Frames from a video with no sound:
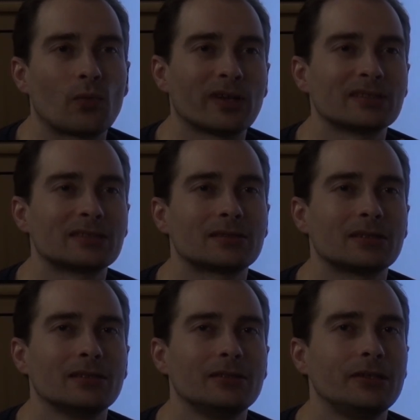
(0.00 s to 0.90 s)
once
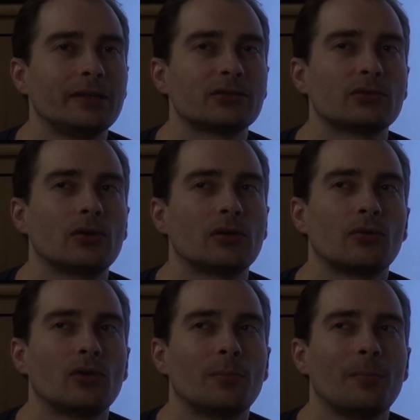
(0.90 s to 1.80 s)
in a year
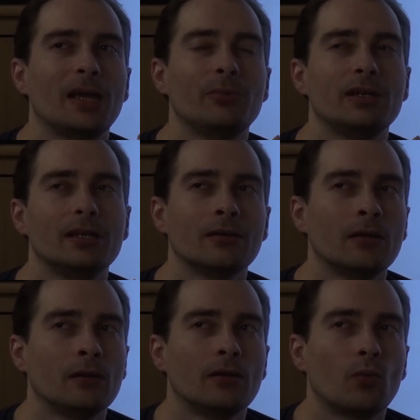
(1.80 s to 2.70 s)
or
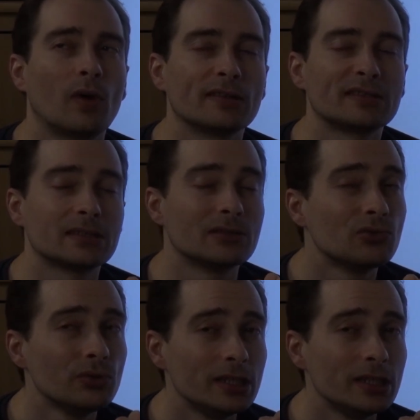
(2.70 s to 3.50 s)
maybe once in 2